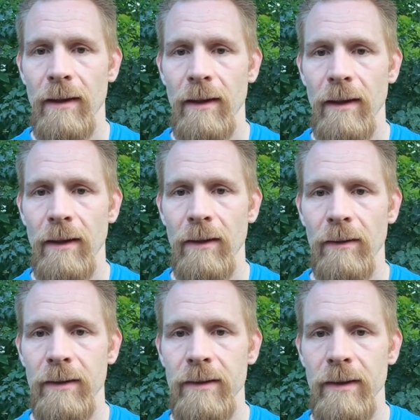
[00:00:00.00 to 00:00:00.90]

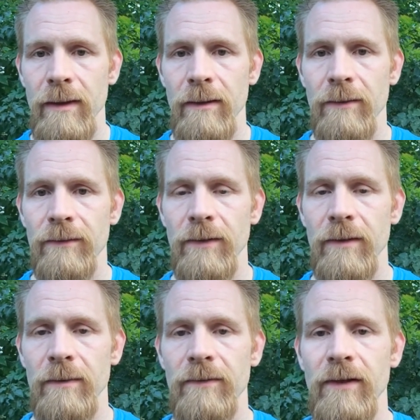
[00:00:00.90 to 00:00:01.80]
Let's see.
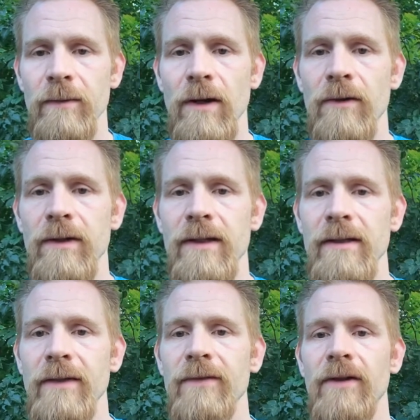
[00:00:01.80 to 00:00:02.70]
Philip Conroy says,
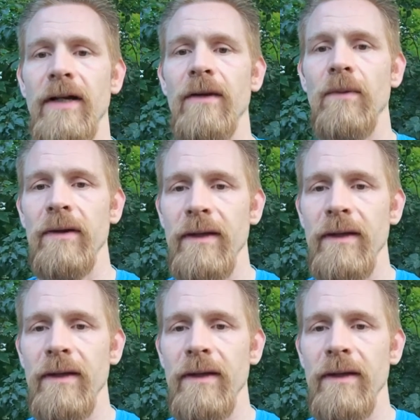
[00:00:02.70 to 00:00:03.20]
live near an airport?